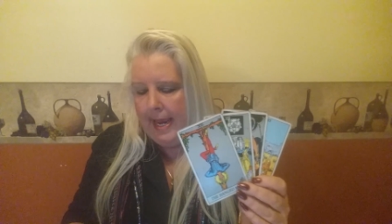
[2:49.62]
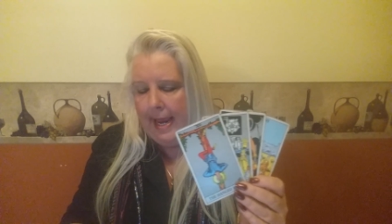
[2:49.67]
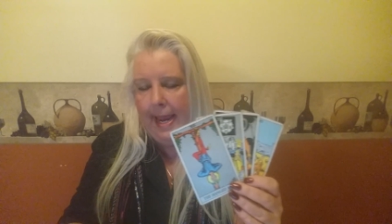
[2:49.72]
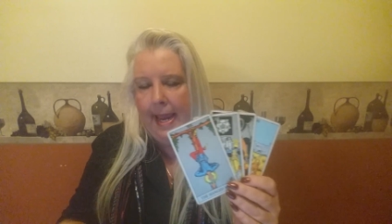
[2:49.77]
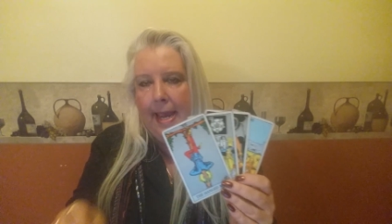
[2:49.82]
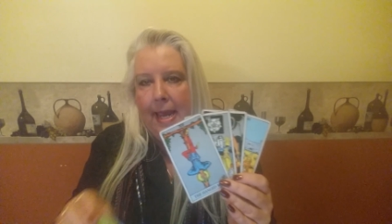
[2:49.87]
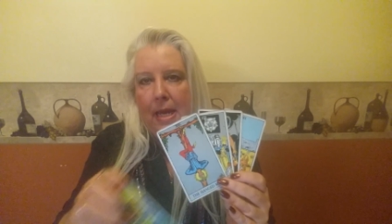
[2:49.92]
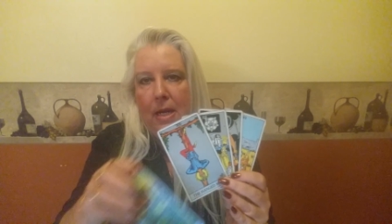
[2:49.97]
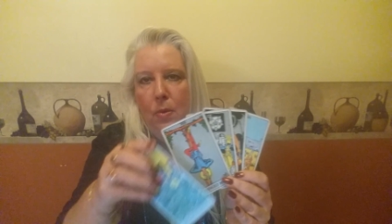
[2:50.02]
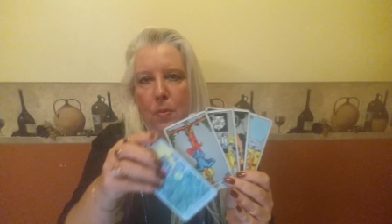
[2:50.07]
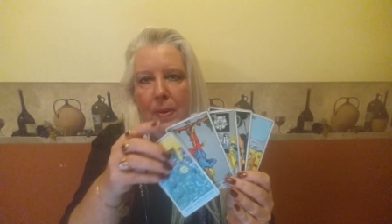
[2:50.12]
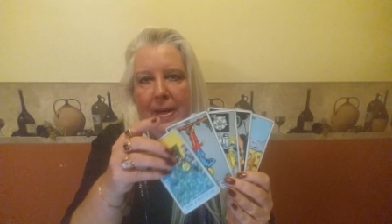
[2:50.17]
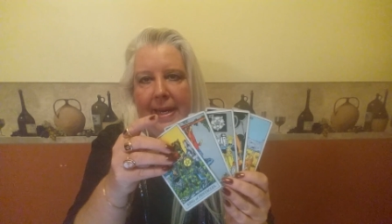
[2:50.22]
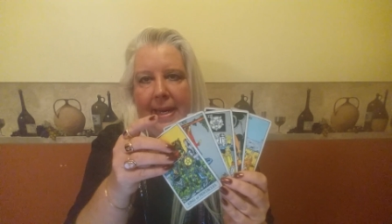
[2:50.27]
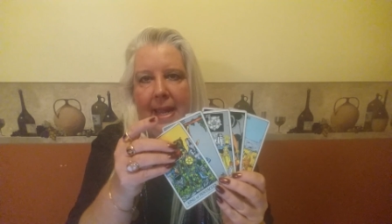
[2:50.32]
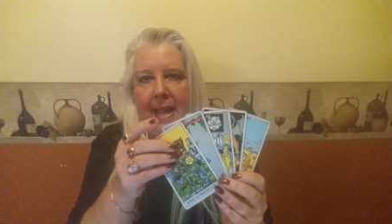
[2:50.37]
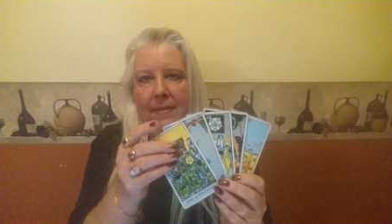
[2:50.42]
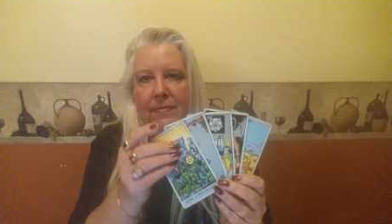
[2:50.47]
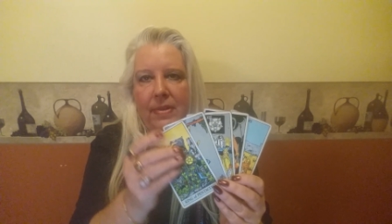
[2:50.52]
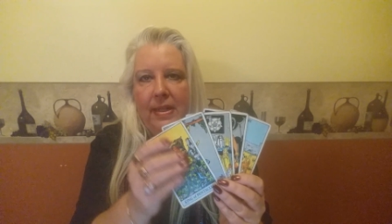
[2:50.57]
And
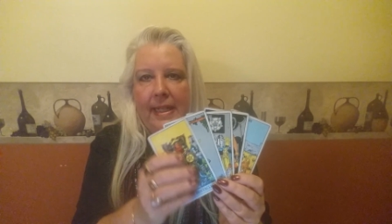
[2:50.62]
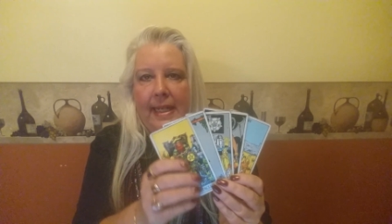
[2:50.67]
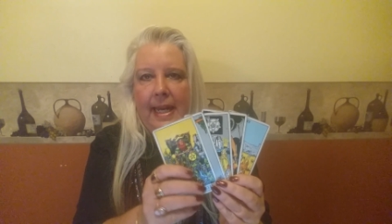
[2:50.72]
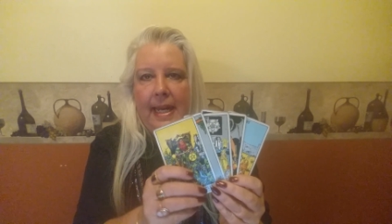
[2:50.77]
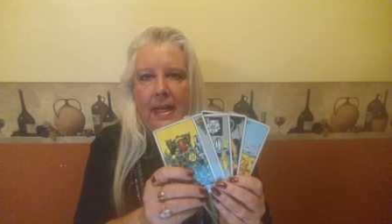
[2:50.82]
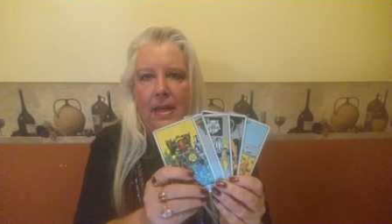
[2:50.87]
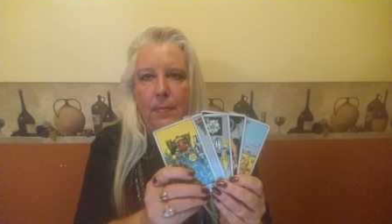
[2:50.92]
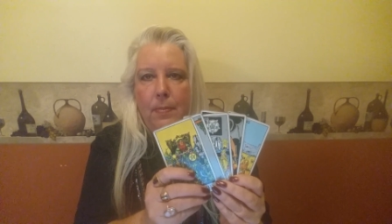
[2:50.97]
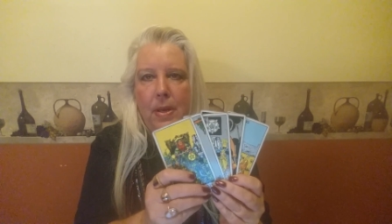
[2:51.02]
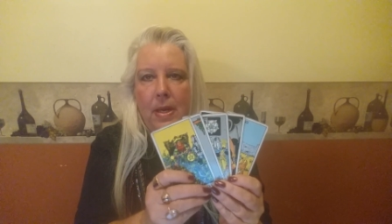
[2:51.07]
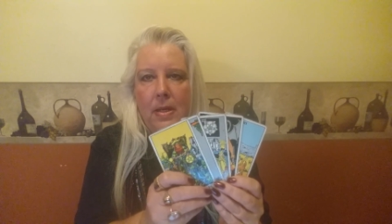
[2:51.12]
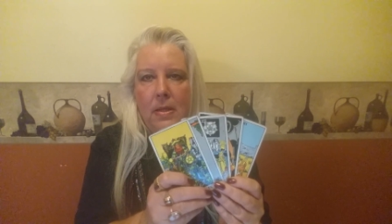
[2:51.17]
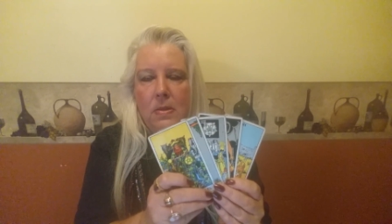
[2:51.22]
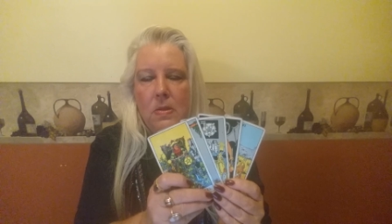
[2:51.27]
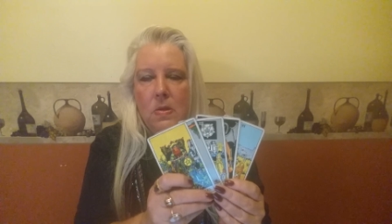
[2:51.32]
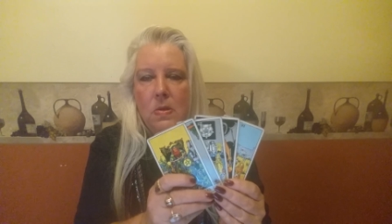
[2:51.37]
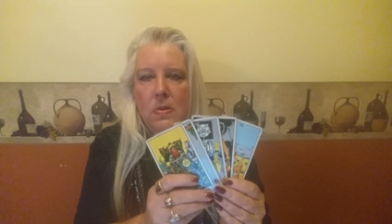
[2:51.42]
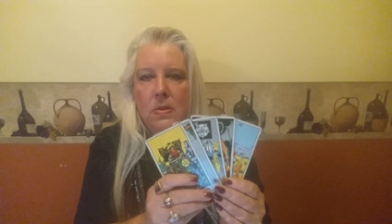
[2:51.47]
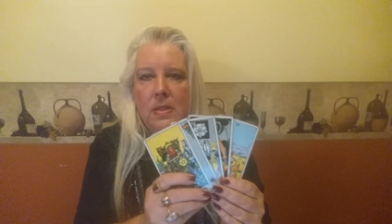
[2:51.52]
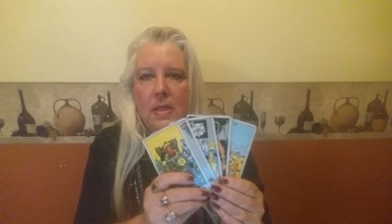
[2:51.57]
we have the King of
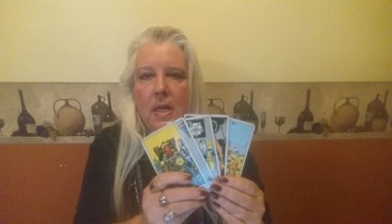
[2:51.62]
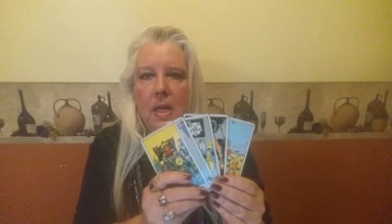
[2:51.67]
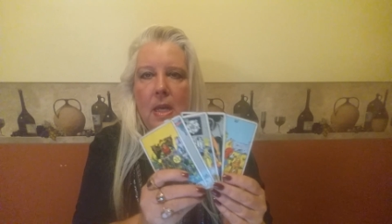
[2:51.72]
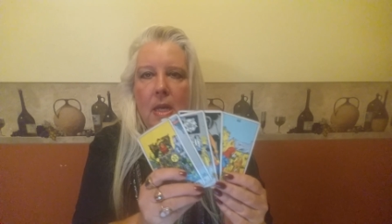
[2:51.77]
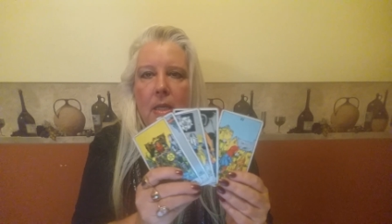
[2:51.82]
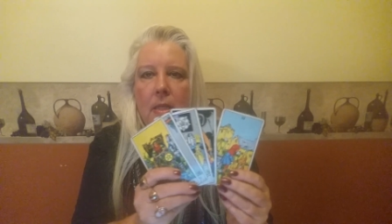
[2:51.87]
Pentacles.